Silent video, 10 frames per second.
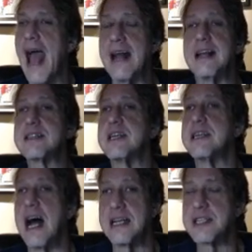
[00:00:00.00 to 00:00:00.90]
and it's a
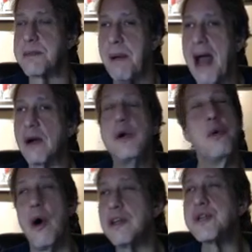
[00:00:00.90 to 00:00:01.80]
nice tobacco.
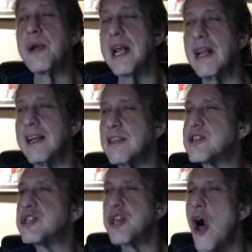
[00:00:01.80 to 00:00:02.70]
You also get a little
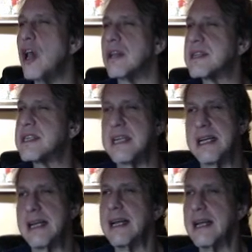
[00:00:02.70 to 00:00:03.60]
salt
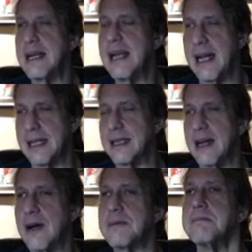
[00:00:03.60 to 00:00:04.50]
in
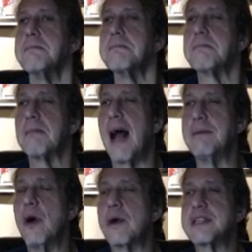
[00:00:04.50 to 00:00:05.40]
there.
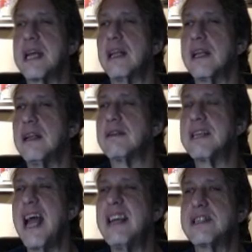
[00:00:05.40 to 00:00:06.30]
I'm noticing a little
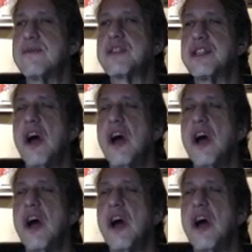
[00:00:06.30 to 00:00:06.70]
taste of